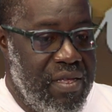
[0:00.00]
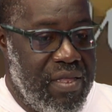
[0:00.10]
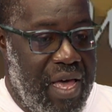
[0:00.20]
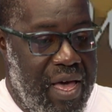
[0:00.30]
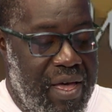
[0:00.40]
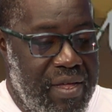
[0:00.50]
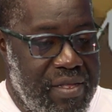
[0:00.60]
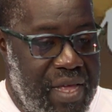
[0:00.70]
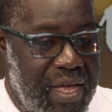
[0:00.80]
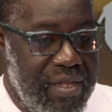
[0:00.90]

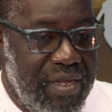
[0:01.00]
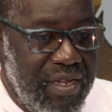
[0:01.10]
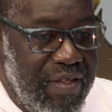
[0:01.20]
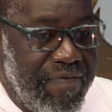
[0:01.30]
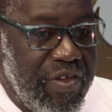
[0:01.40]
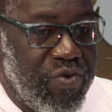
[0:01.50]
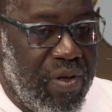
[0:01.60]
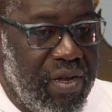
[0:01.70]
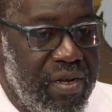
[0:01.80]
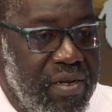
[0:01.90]
that
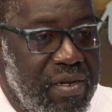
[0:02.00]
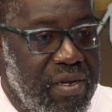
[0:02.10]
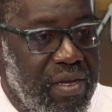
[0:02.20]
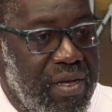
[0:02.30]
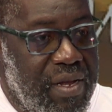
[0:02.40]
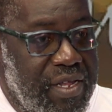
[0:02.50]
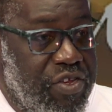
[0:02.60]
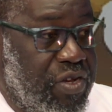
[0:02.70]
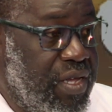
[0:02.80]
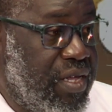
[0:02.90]
individual,
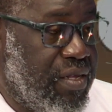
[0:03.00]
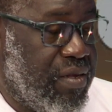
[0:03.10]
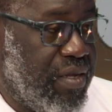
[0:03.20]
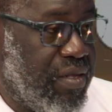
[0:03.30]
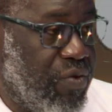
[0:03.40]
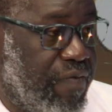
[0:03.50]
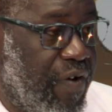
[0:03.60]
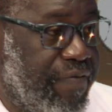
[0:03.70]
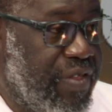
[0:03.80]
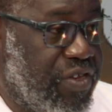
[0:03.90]
allegedly he dove off the